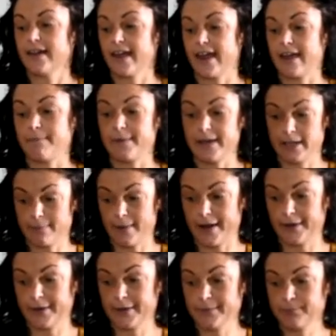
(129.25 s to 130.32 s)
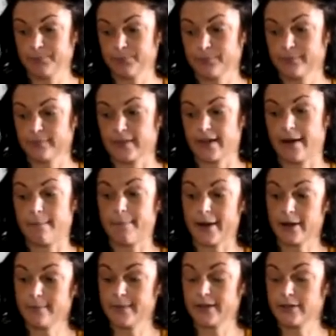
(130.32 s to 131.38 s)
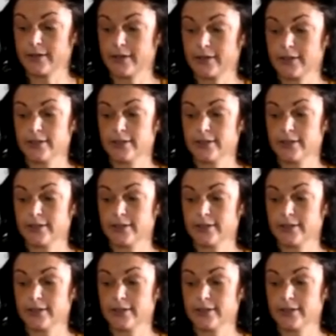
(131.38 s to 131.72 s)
a peanut butter, a buttermilk,